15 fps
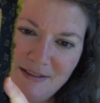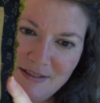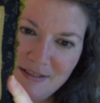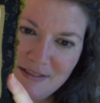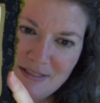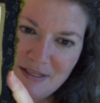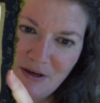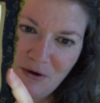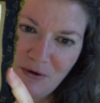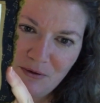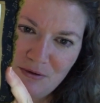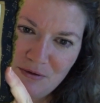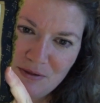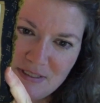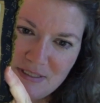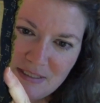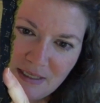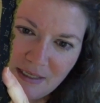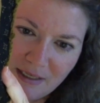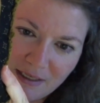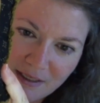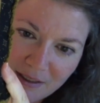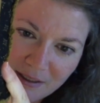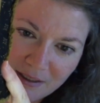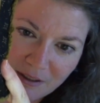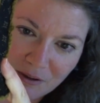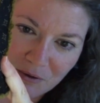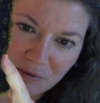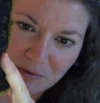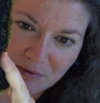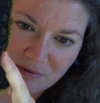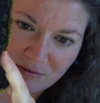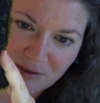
So you can see we've